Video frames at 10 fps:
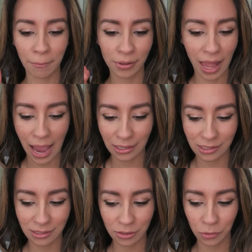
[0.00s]

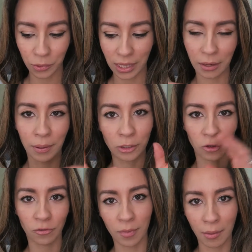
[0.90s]
plaques with like a
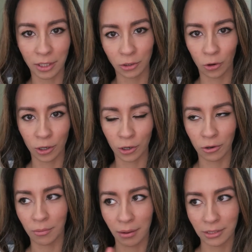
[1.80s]
picture of mom and a
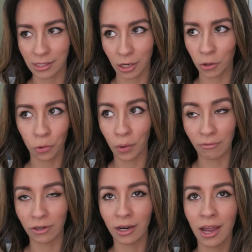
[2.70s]
daughter or mom and a son or
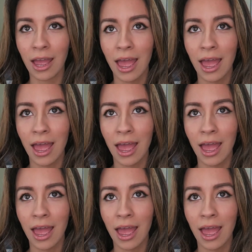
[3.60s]
whoever,